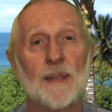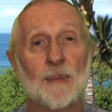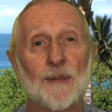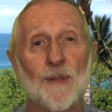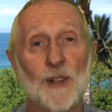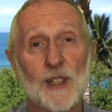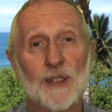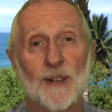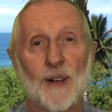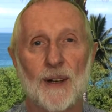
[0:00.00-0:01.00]
But first
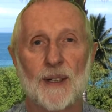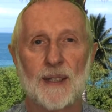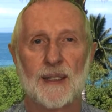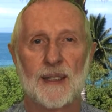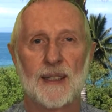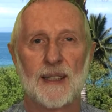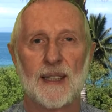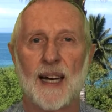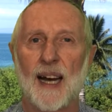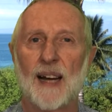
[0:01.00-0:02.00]
of all,
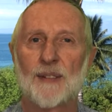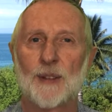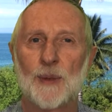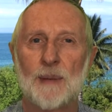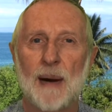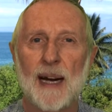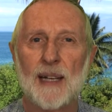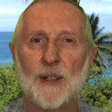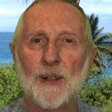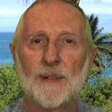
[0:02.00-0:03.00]
I have to
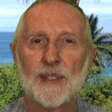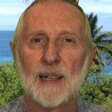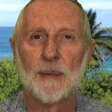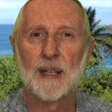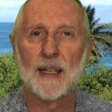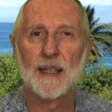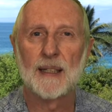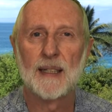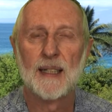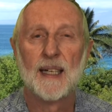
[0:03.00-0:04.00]
remind you of something,
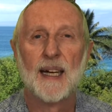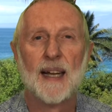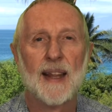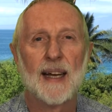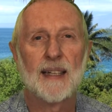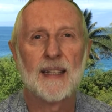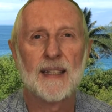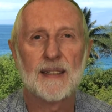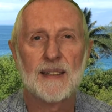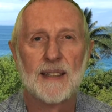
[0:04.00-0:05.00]
and that
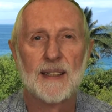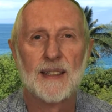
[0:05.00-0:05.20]
is,